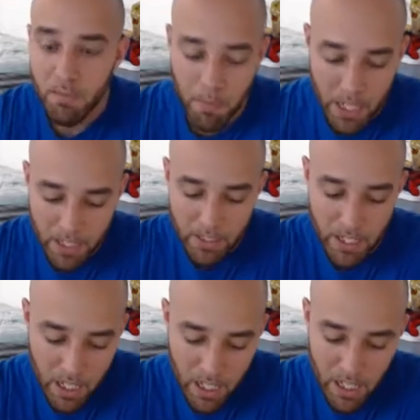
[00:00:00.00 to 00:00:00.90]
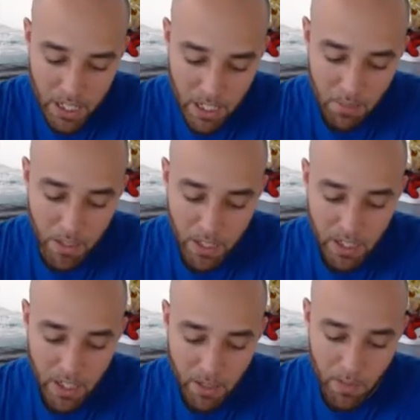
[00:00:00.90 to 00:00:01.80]
By the time we need
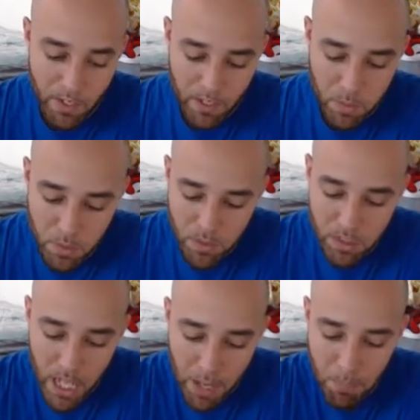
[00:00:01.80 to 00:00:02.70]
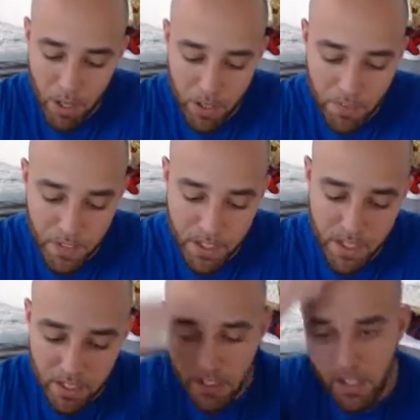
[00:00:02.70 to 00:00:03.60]
to get rid of this Wusa, perfect.